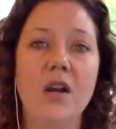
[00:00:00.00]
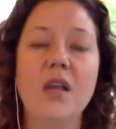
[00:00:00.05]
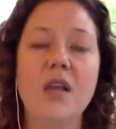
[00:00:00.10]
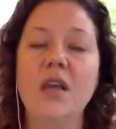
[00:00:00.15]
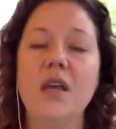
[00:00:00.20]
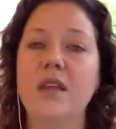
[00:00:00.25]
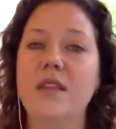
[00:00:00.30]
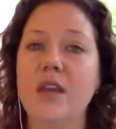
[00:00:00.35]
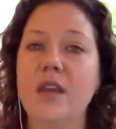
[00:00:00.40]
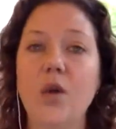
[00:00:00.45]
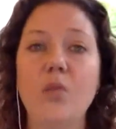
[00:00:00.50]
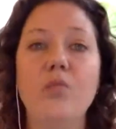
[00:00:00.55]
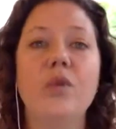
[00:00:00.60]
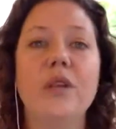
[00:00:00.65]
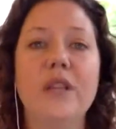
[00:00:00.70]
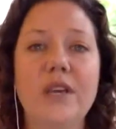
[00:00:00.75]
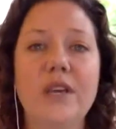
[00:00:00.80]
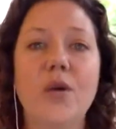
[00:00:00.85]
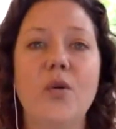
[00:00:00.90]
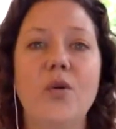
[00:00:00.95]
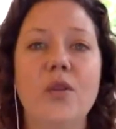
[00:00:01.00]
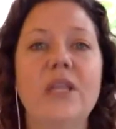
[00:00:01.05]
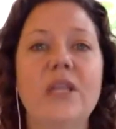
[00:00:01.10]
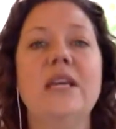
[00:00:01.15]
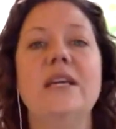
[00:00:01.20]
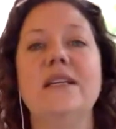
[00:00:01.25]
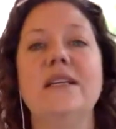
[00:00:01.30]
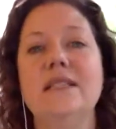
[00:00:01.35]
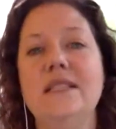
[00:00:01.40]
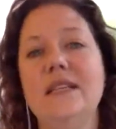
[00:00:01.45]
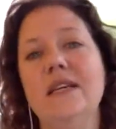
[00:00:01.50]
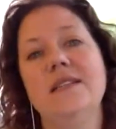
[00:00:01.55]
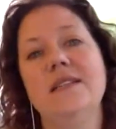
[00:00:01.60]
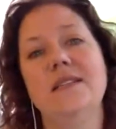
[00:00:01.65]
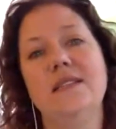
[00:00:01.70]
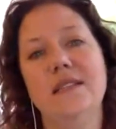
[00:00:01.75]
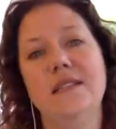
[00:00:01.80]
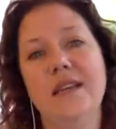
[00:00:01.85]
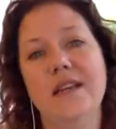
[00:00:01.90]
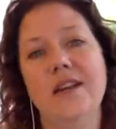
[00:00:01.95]
they really only
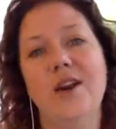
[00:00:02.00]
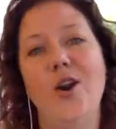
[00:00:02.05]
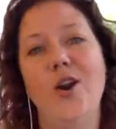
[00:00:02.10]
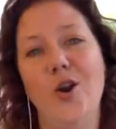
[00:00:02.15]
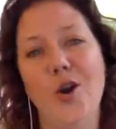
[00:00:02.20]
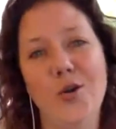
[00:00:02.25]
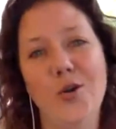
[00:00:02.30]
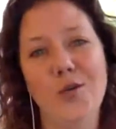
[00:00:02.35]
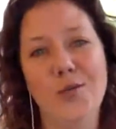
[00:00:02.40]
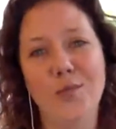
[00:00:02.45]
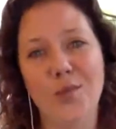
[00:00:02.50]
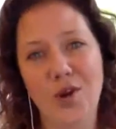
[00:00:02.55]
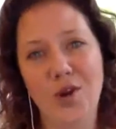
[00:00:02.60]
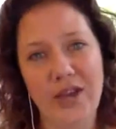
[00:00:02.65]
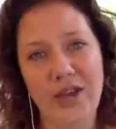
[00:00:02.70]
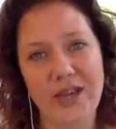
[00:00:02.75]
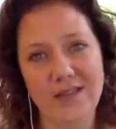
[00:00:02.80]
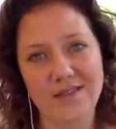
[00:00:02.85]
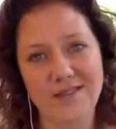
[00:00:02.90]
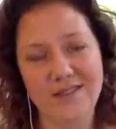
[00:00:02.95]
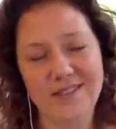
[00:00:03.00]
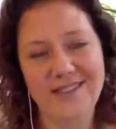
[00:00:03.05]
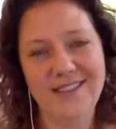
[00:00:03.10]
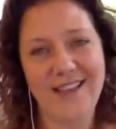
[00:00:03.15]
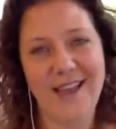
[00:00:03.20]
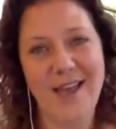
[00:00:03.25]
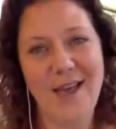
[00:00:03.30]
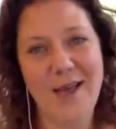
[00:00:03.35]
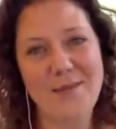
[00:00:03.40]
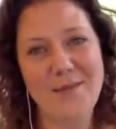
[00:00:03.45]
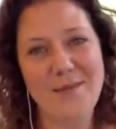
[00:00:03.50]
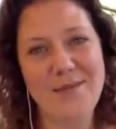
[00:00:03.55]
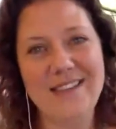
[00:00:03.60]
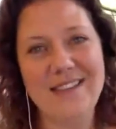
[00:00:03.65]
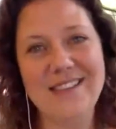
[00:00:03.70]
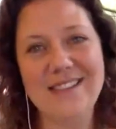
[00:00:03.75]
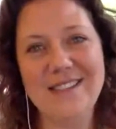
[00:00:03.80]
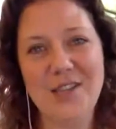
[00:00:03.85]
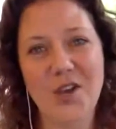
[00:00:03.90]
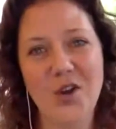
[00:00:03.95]
exist in our own brains. And
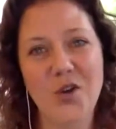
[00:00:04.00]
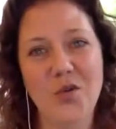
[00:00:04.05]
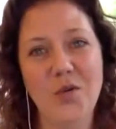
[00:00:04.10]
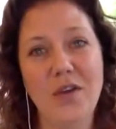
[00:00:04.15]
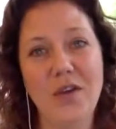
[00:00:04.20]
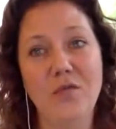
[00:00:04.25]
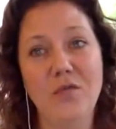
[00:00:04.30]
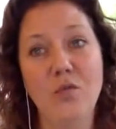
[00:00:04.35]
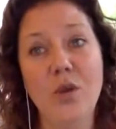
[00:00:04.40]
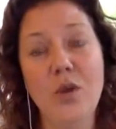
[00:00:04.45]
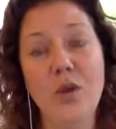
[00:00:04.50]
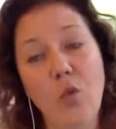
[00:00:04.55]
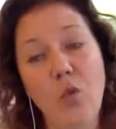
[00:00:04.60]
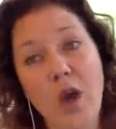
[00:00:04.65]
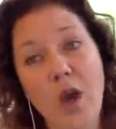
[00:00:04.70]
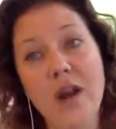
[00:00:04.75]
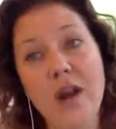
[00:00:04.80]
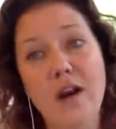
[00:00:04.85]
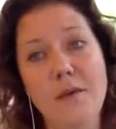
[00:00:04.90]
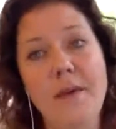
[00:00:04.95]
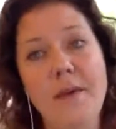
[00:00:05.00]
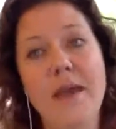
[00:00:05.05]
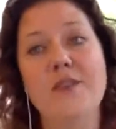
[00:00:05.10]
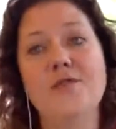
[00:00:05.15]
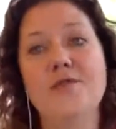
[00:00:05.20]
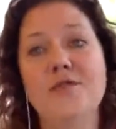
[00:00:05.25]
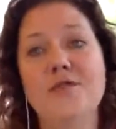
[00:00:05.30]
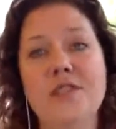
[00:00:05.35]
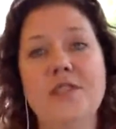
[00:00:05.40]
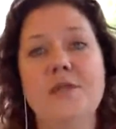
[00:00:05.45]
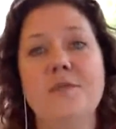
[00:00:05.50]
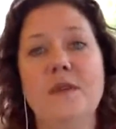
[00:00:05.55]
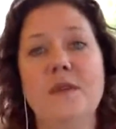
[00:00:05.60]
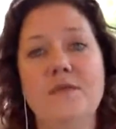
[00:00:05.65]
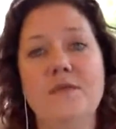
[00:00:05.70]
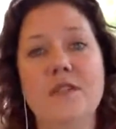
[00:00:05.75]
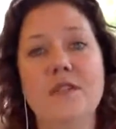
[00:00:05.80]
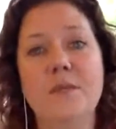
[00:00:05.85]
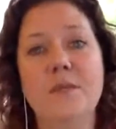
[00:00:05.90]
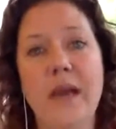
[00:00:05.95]
so if we want our boundaries to be
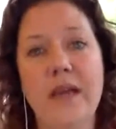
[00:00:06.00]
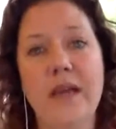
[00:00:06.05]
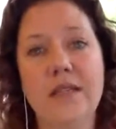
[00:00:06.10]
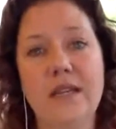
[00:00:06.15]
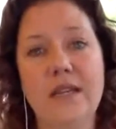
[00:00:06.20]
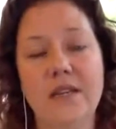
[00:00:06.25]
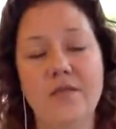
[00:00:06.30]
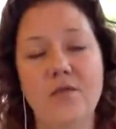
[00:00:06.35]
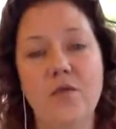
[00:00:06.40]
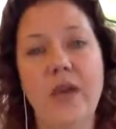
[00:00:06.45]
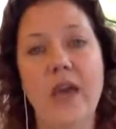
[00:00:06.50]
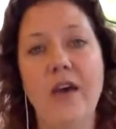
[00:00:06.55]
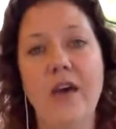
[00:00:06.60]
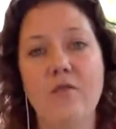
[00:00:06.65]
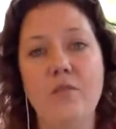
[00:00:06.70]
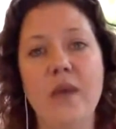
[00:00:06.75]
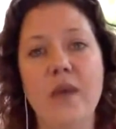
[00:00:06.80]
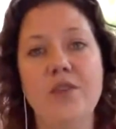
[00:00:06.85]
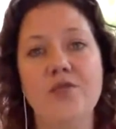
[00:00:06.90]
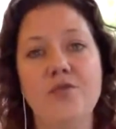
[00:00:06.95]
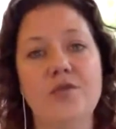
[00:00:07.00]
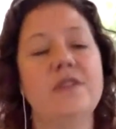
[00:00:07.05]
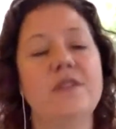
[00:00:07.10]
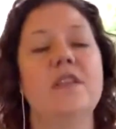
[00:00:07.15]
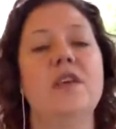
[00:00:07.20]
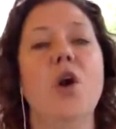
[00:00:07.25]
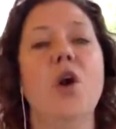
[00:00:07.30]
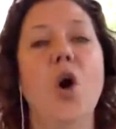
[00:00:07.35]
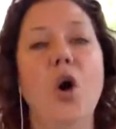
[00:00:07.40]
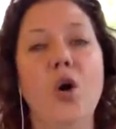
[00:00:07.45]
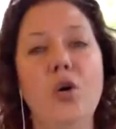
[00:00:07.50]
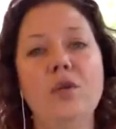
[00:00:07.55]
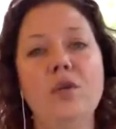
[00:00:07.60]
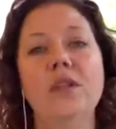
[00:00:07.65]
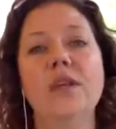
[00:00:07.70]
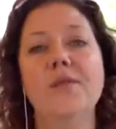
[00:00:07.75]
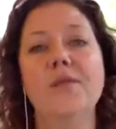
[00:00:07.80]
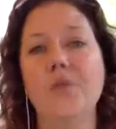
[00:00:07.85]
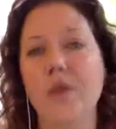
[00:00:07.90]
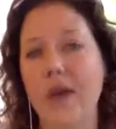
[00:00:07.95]
respected, if we have boundaries, the
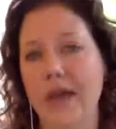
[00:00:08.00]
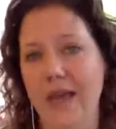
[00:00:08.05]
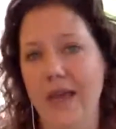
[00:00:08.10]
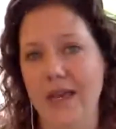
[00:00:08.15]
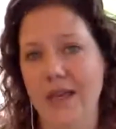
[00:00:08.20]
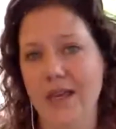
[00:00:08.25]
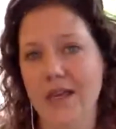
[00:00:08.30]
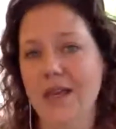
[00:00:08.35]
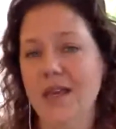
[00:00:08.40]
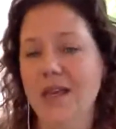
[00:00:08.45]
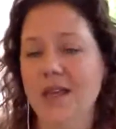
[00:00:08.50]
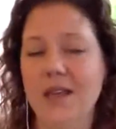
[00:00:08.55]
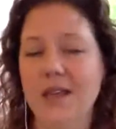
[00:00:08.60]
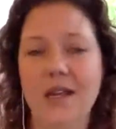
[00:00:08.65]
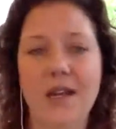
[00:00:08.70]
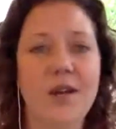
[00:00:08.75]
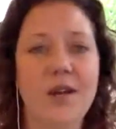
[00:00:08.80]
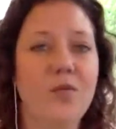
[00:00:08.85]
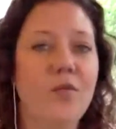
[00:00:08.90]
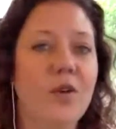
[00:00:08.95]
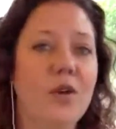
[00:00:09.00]
only way that anyone